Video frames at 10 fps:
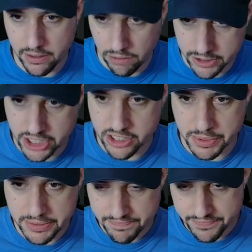excuse
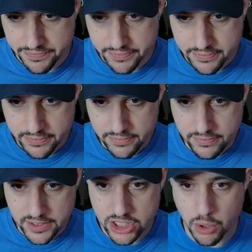me,
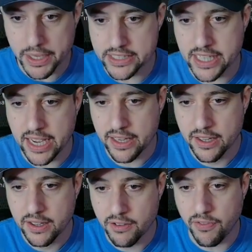so we can say
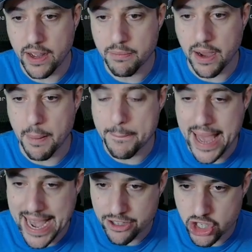find by
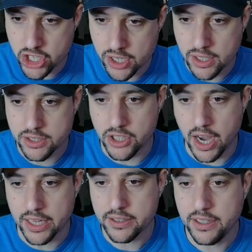match
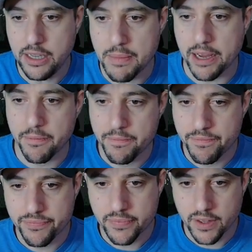dot email,
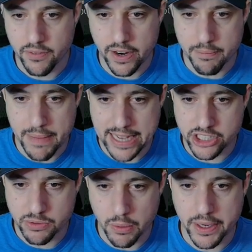right? Match
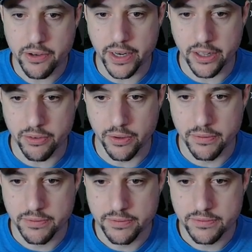is what we're iterating through.
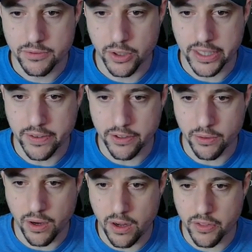We're iterating through
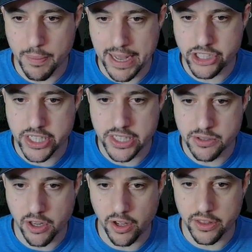all the matches and
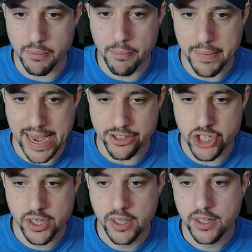calling them match.
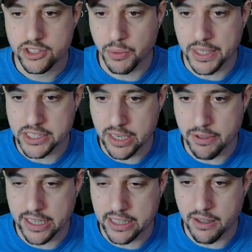So we can say
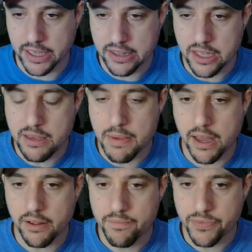get the get the
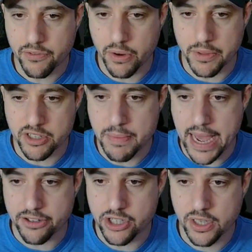email from this
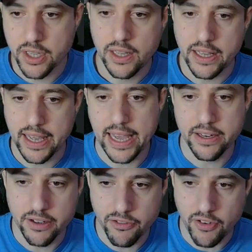match
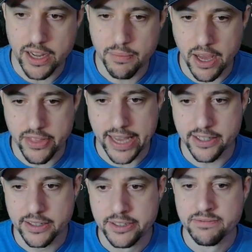and find by that.
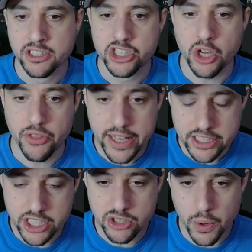So
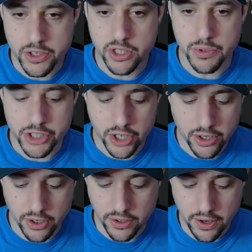this is going to
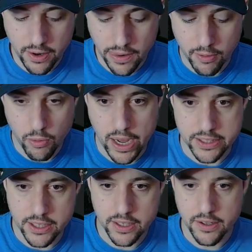return
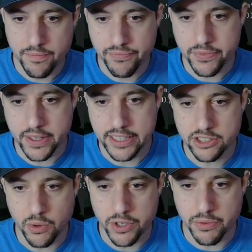what? It's
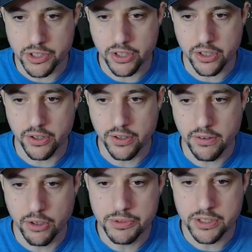going to return,
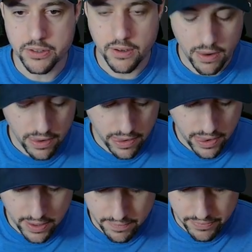oops,
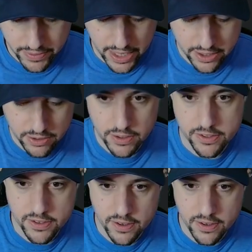how do you do this?